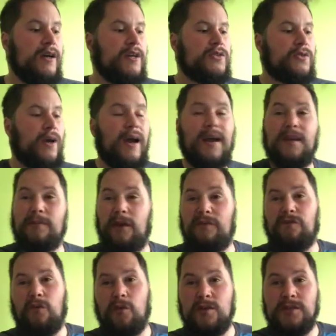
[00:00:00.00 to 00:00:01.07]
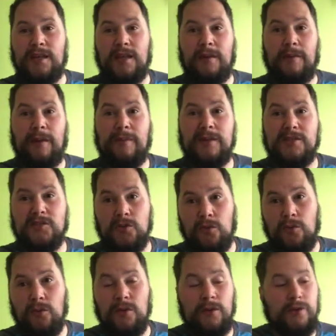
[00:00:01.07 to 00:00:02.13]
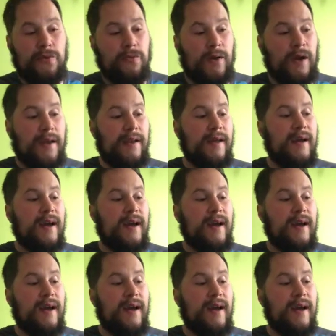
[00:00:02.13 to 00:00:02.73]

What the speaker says: So I had about 4 jelly babies total on the run.